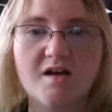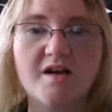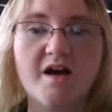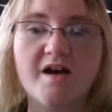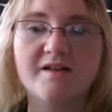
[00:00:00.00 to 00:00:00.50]

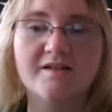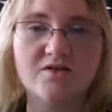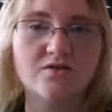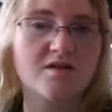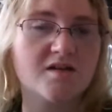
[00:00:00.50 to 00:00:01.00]
and I
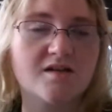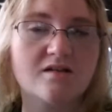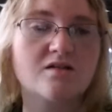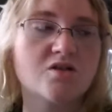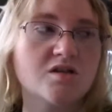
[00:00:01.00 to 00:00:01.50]
literally
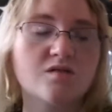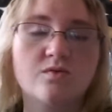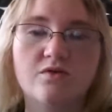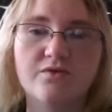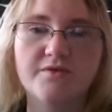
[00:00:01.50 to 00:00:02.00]
just
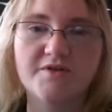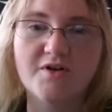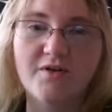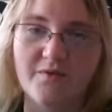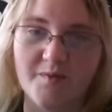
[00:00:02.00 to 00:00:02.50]
walked through the
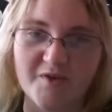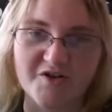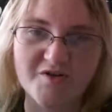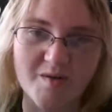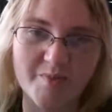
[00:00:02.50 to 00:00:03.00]
door from the
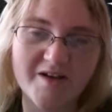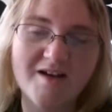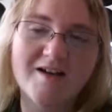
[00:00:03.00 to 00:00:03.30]
trip